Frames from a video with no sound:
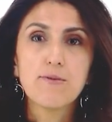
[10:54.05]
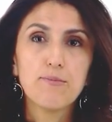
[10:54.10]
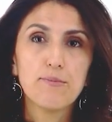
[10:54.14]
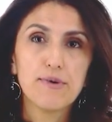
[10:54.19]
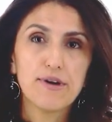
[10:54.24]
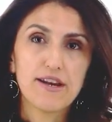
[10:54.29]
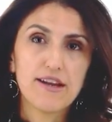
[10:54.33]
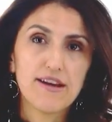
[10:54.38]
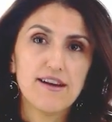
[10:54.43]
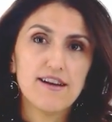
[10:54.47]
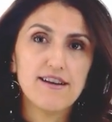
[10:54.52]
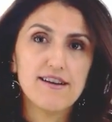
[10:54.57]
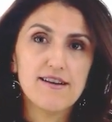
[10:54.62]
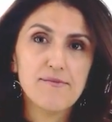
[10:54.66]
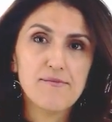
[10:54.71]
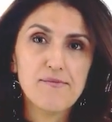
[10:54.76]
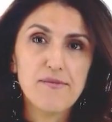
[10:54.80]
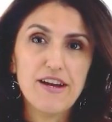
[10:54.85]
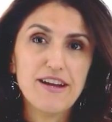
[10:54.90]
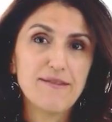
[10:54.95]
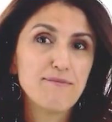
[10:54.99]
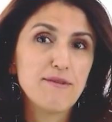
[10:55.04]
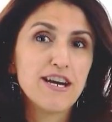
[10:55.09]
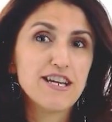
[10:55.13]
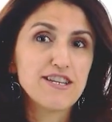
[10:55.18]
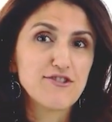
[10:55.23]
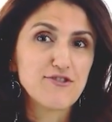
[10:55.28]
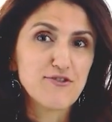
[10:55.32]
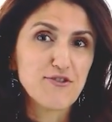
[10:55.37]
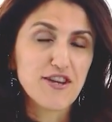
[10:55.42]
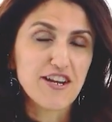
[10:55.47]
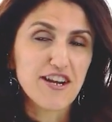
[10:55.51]
but I'm not
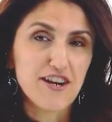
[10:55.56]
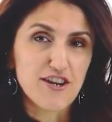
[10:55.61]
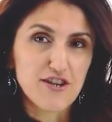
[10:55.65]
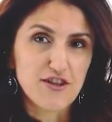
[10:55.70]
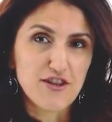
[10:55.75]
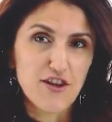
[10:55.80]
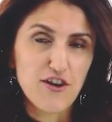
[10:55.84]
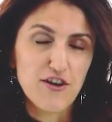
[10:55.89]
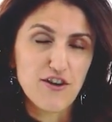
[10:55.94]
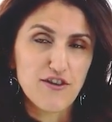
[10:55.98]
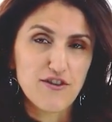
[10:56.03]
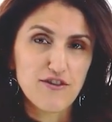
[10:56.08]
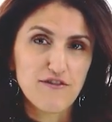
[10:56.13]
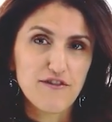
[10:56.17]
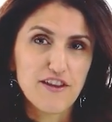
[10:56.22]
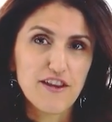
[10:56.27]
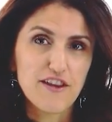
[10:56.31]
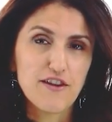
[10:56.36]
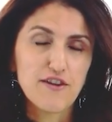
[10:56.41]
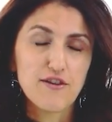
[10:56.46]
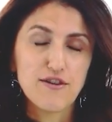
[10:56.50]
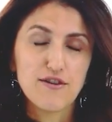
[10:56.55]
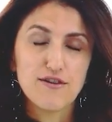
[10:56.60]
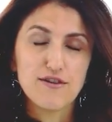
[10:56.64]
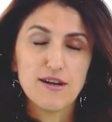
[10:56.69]
doing our long video.